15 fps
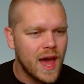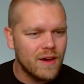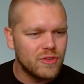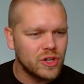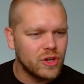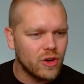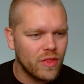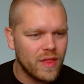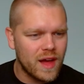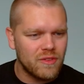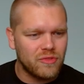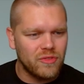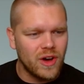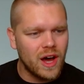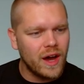got that
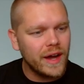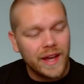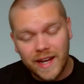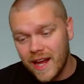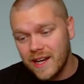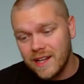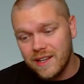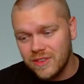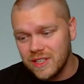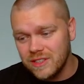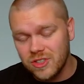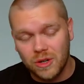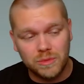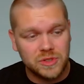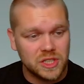far in any of these
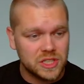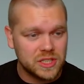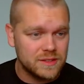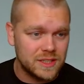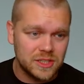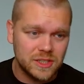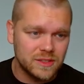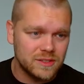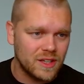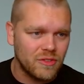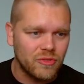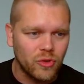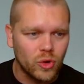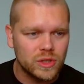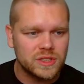competitions. As you can see,
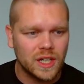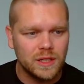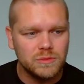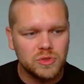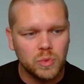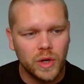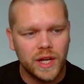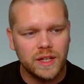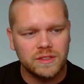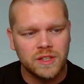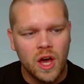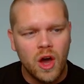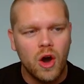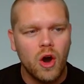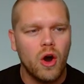4 times winners
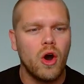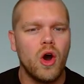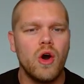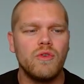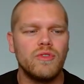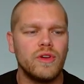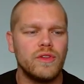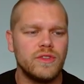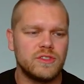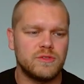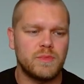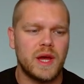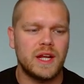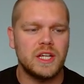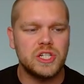of the
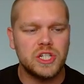Spanish